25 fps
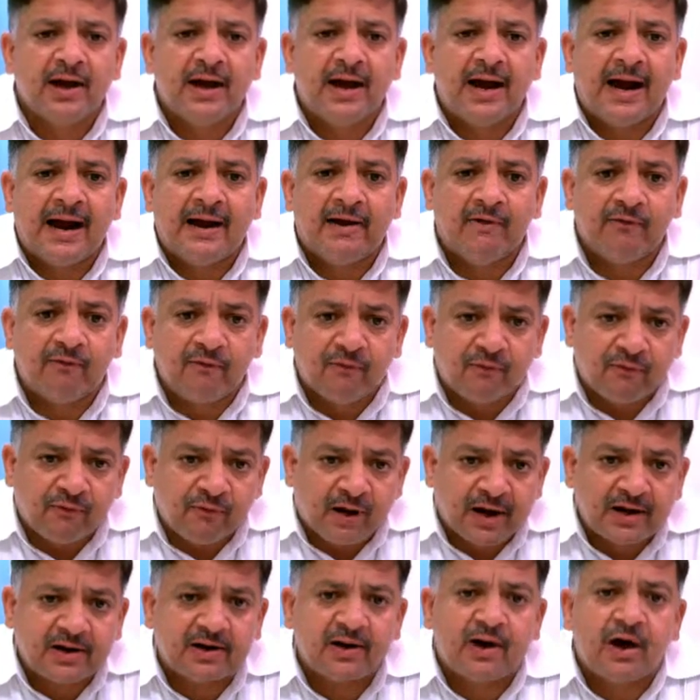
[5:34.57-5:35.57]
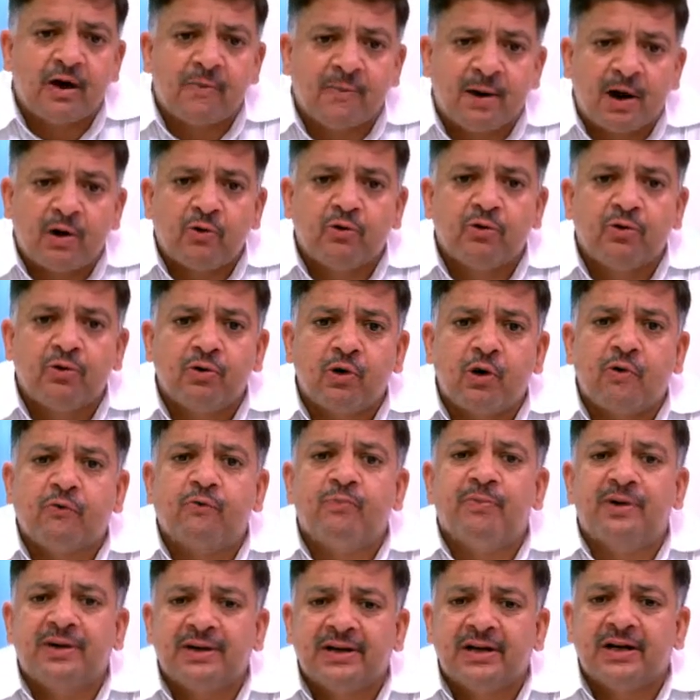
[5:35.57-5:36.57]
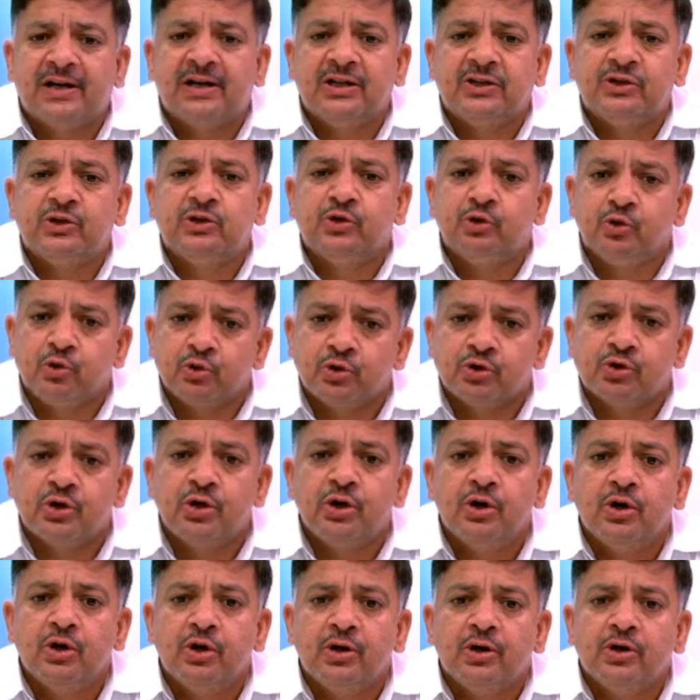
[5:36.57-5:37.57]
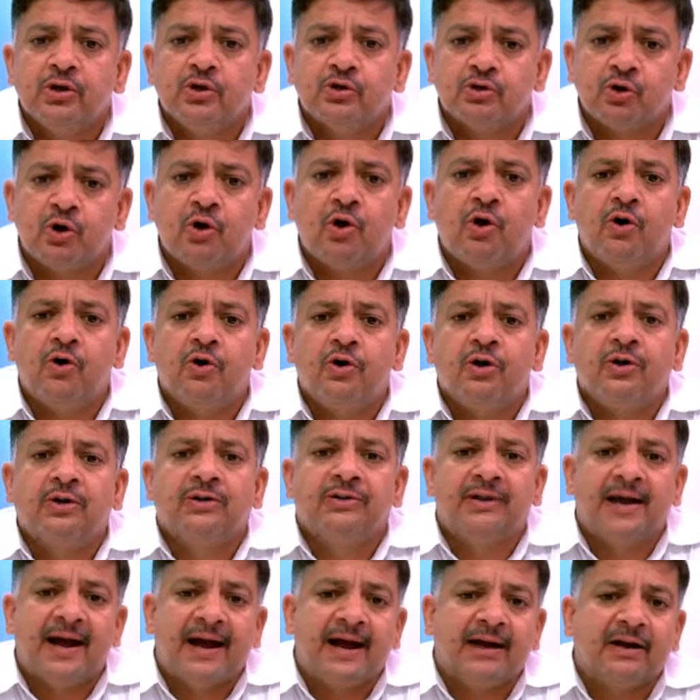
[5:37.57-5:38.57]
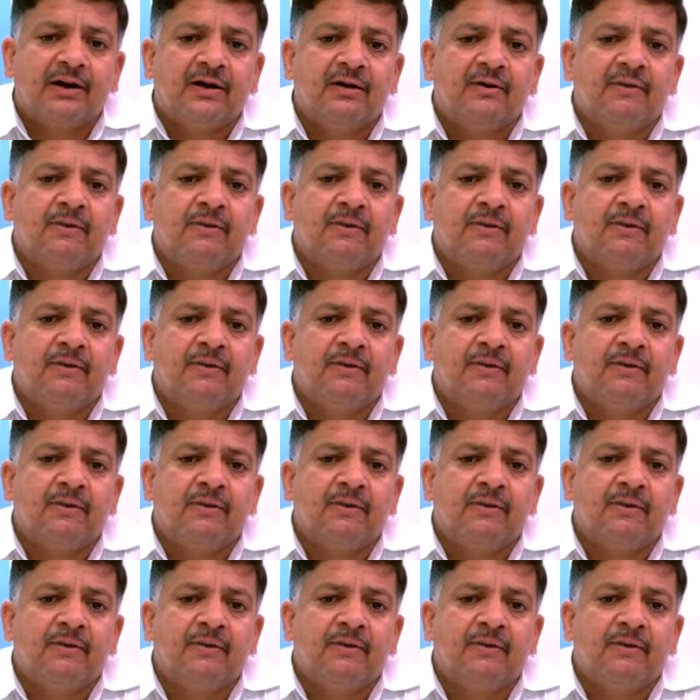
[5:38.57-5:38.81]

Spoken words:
and what amount of material is used, so that